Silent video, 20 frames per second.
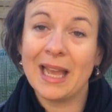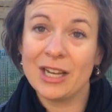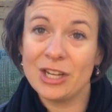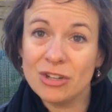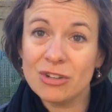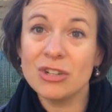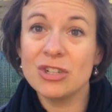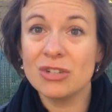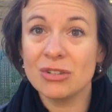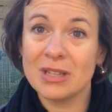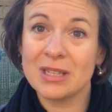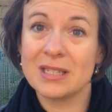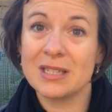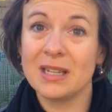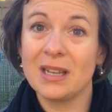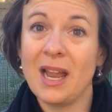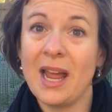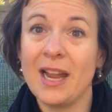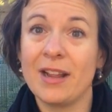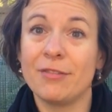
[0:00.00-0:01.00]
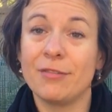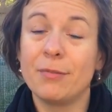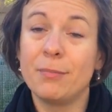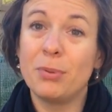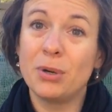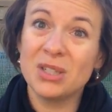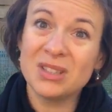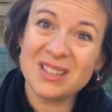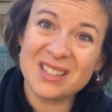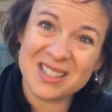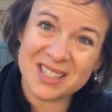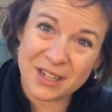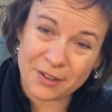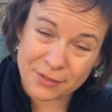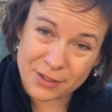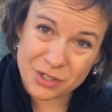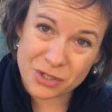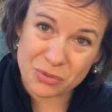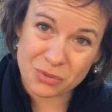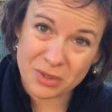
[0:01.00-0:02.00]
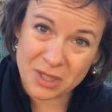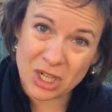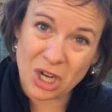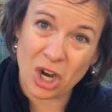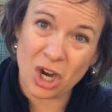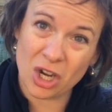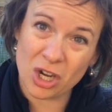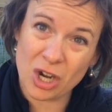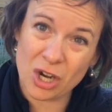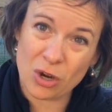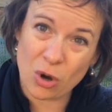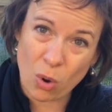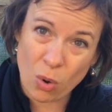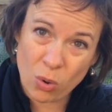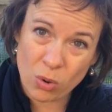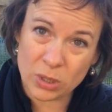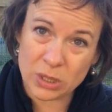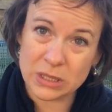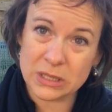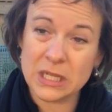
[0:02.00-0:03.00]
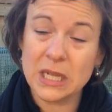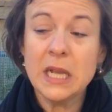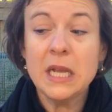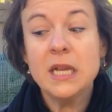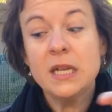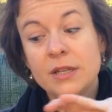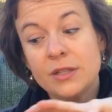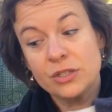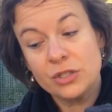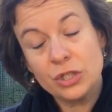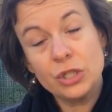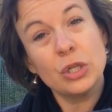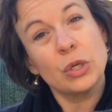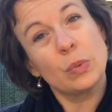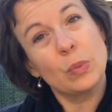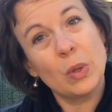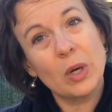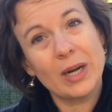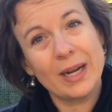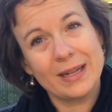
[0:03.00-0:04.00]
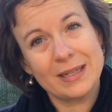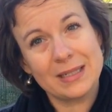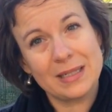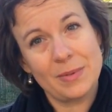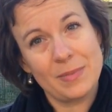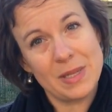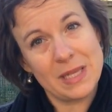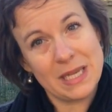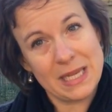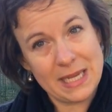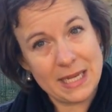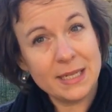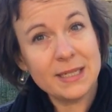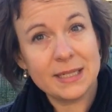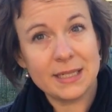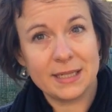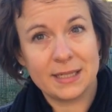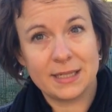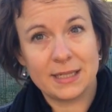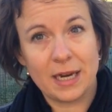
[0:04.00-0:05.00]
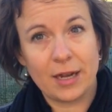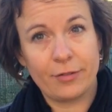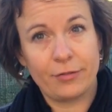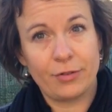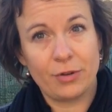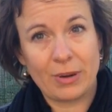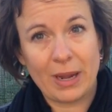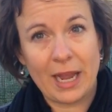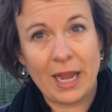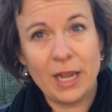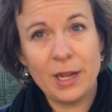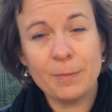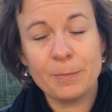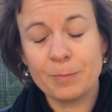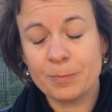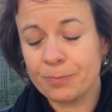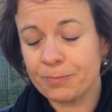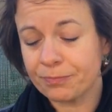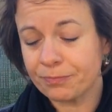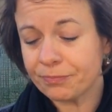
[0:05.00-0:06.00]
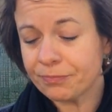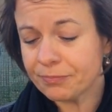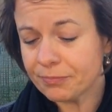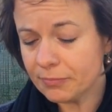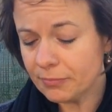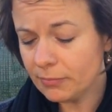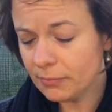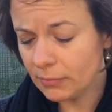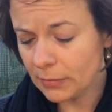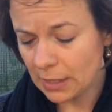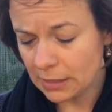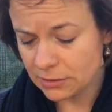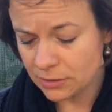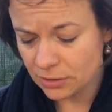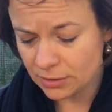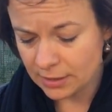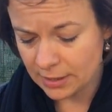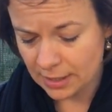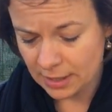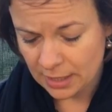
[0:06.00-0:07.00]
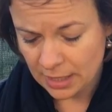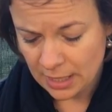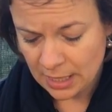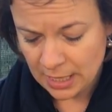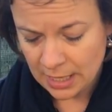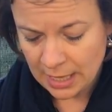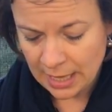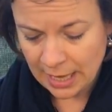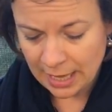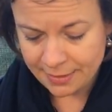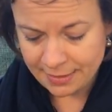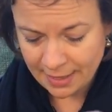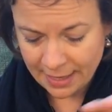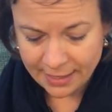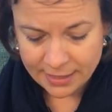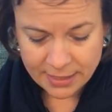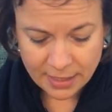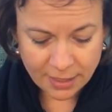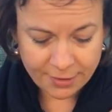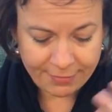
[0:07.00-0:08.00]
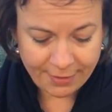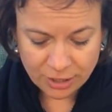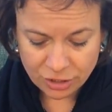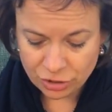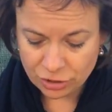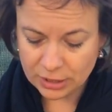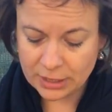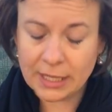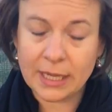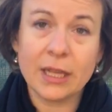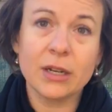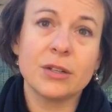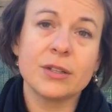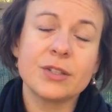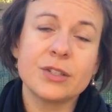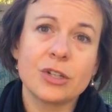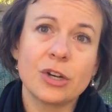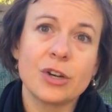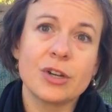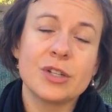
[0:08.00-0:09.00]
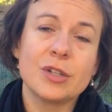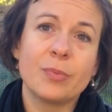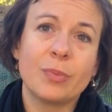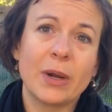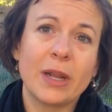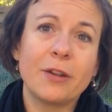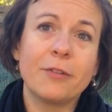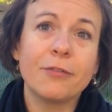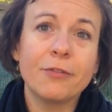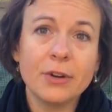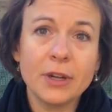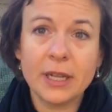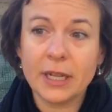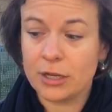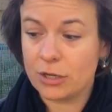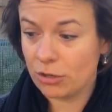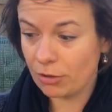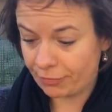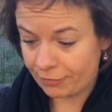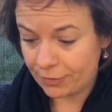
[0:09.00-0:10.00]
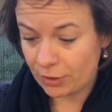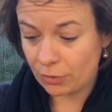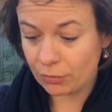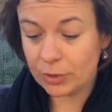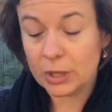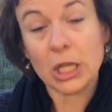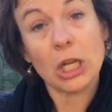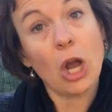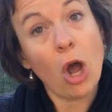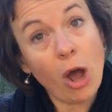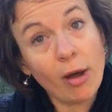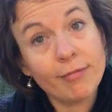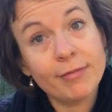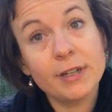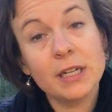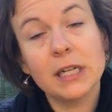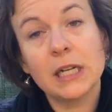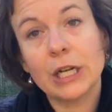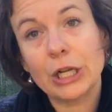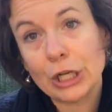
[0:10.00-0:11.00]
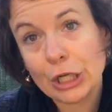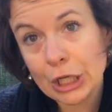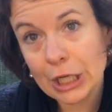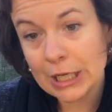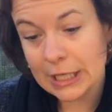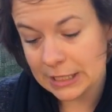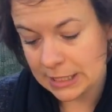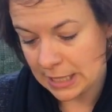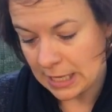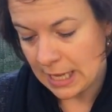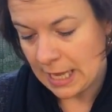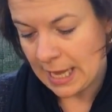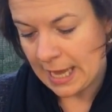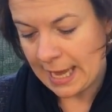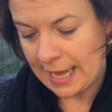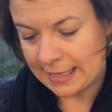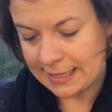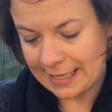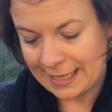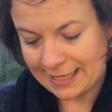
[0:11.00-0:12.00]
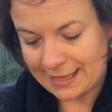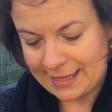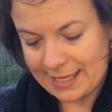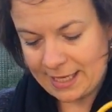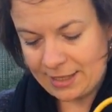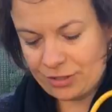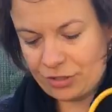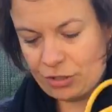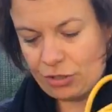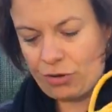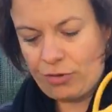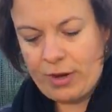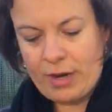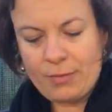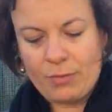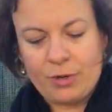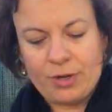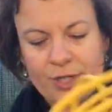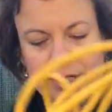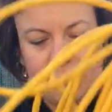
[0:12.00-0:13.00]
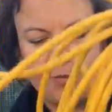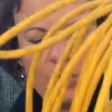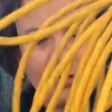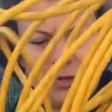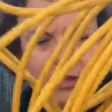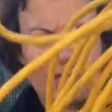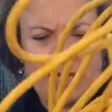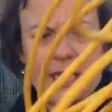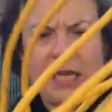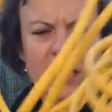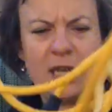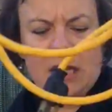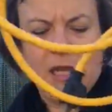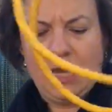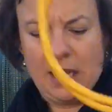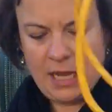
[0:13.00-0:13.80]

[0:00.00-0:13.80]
And you can do this in life. Put the stuff that's really hard on hold so you can work at some of the easy stuff, okay? So, and then eventually it'll start to break free and you'll feel really confident and good and things are going more smoothly,